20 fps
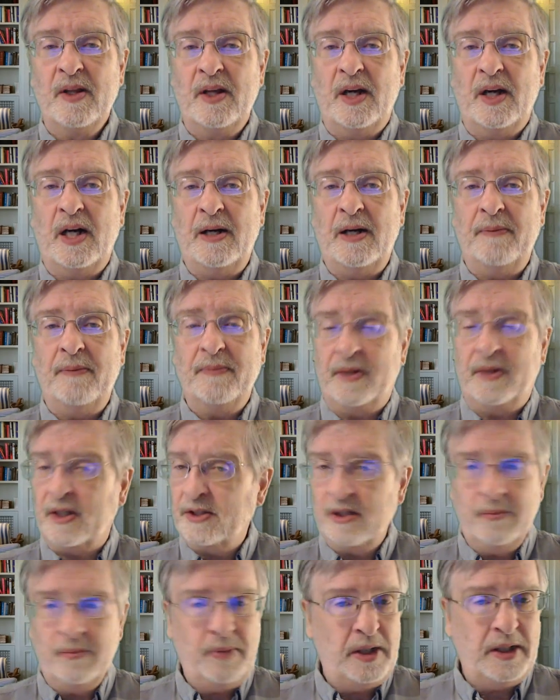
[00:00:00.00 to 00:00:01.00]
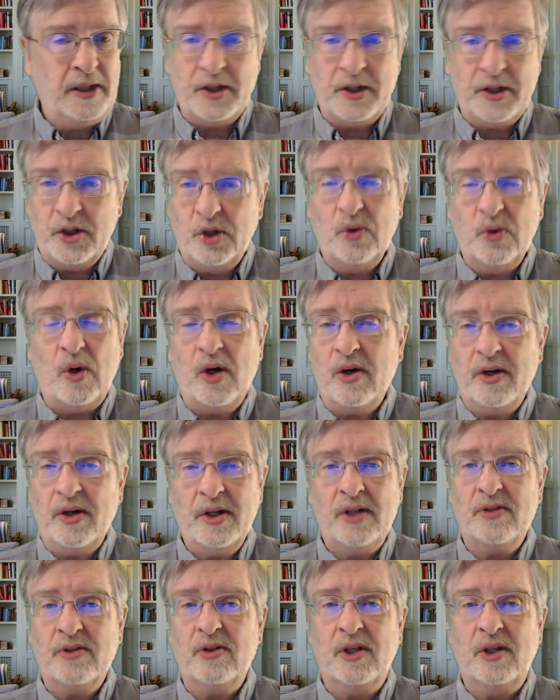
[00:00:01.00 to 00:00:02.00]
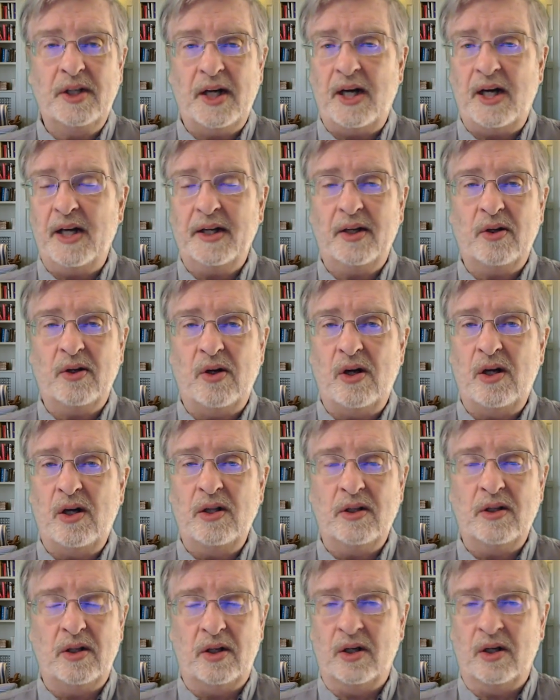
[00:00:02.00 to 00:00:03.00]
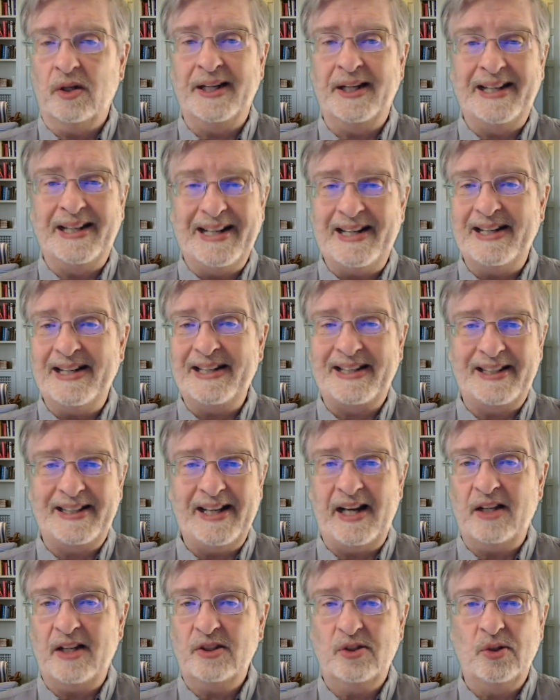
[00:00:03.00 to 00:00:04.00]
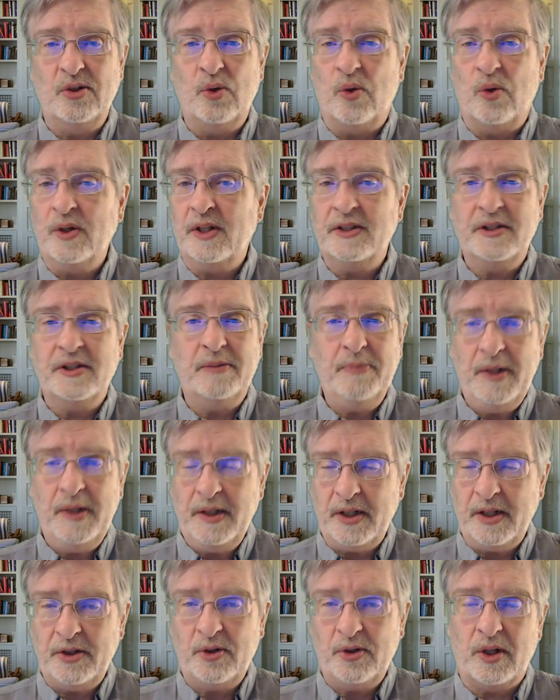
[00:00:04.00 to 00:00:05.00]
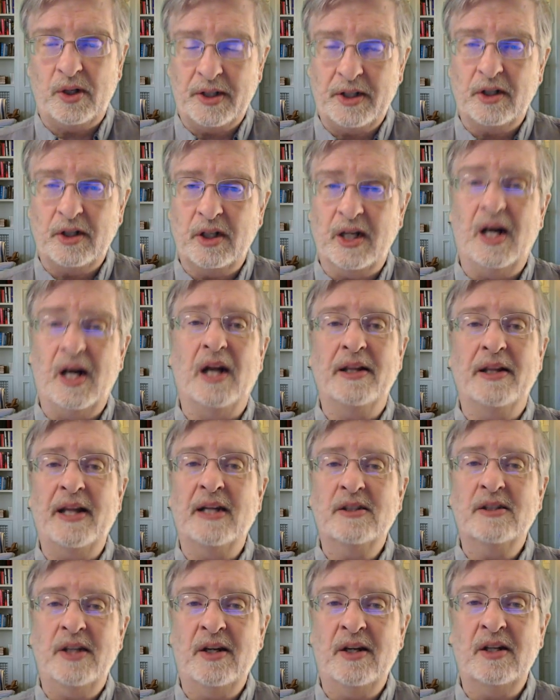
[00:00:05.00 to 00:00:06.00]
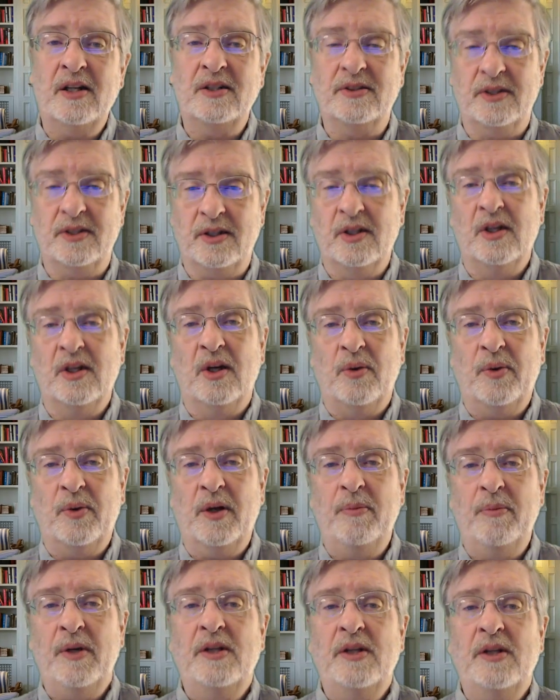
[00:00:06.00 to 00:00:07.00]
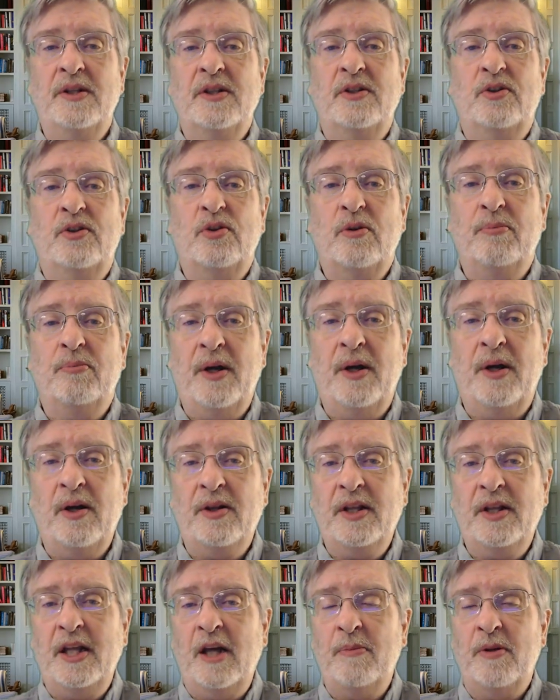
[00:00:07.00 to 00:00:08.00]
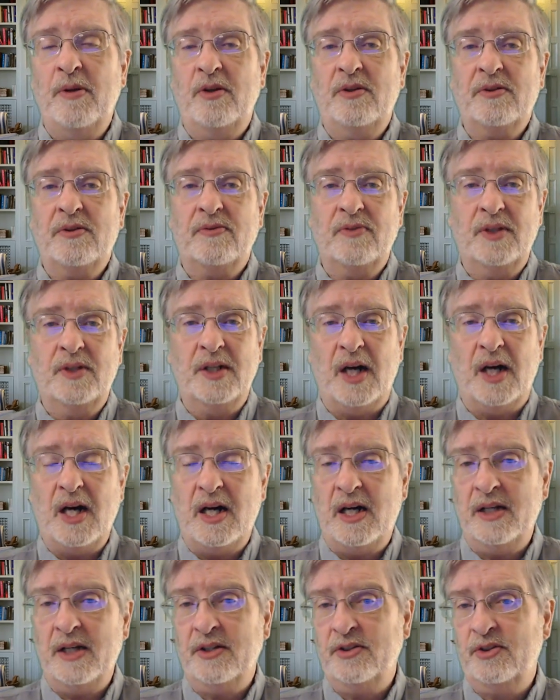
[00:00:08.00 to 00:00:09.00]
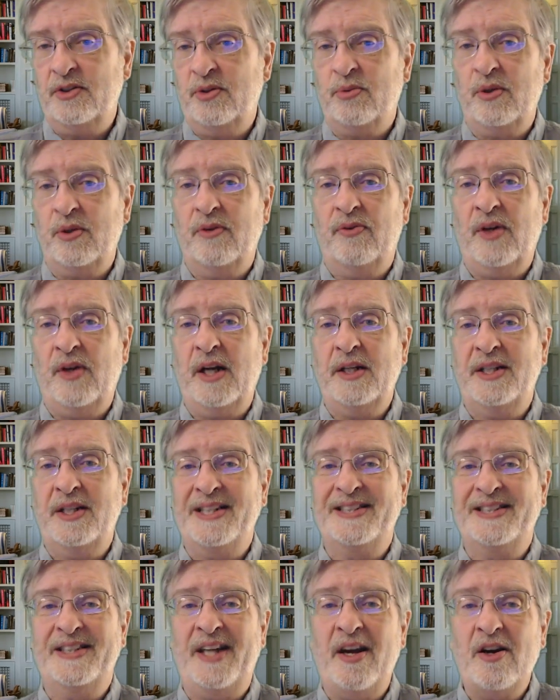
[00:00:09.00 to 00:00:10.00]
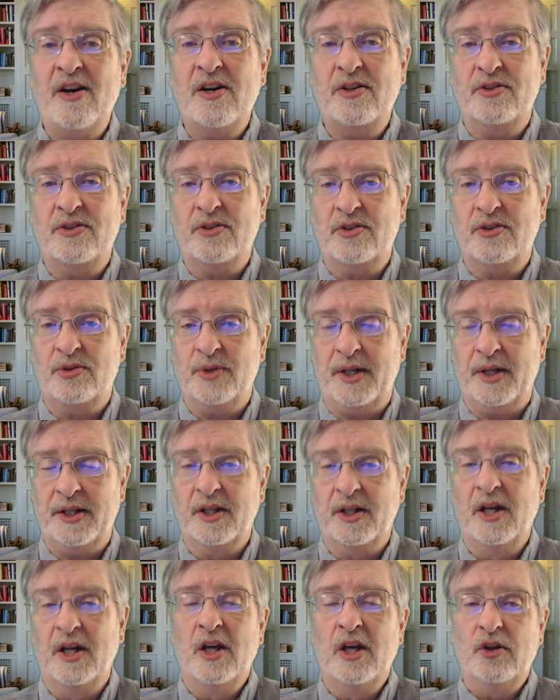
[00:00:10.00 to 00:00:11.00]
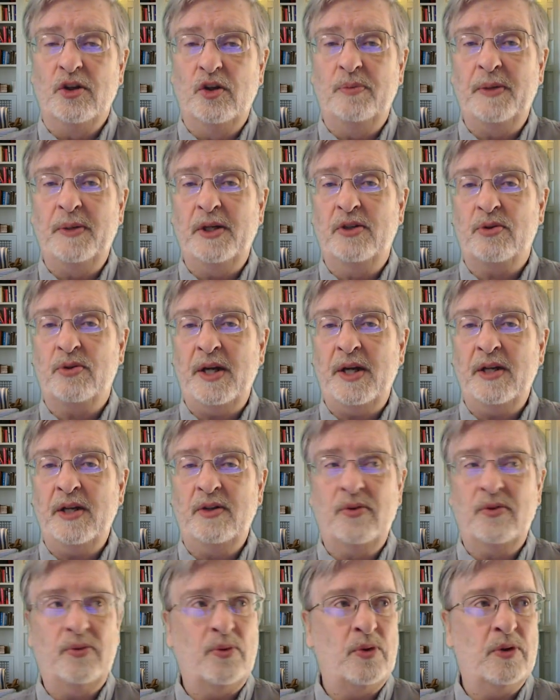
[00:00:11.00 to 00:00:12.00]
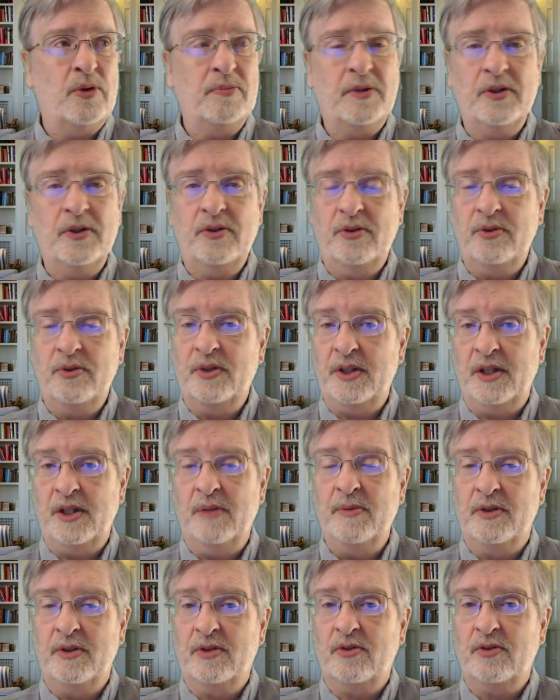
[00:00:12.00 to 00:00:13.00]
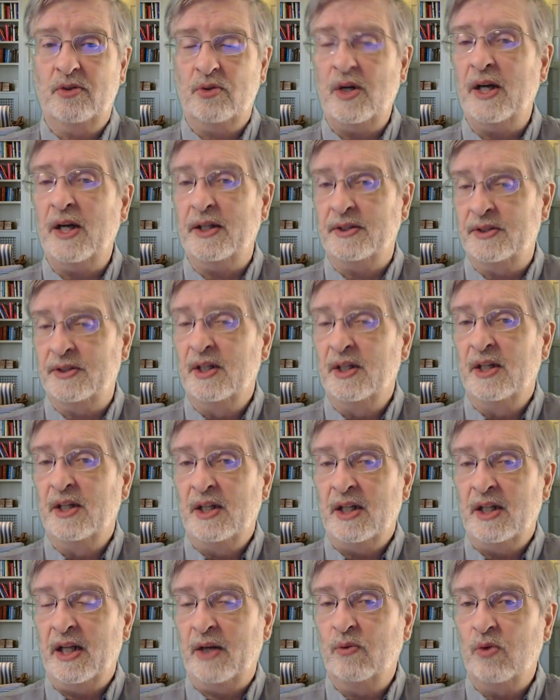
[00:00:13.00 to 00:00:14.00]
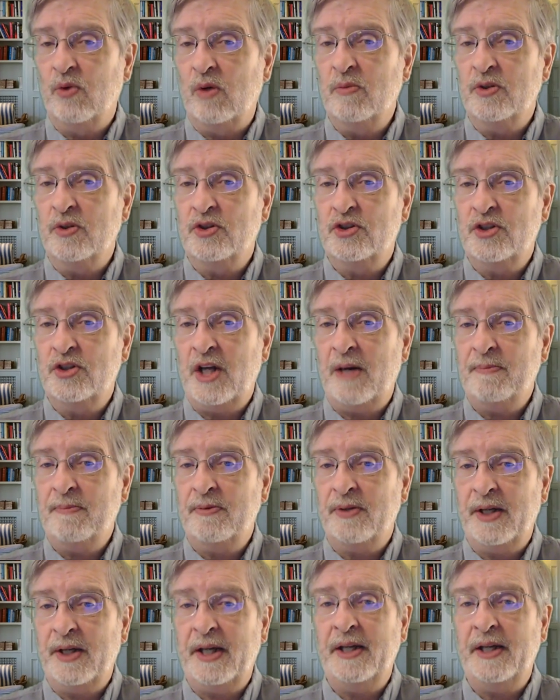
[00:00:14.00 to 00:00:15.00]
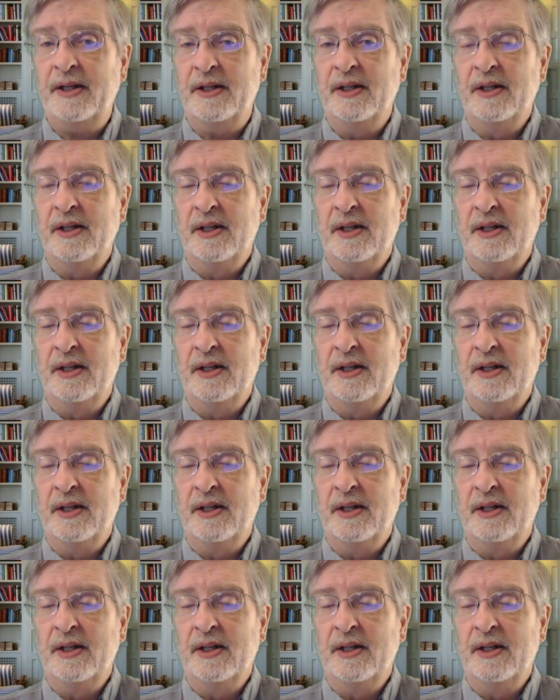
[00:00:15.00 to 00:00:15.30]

Um, doesn't mean that you are another God at all or in a God class, nor does it mean that a little God. That's heresy. What it means is to bear the image of God is to reflect his character traits, to be transformed into the image of Christ, like Romans chapter 8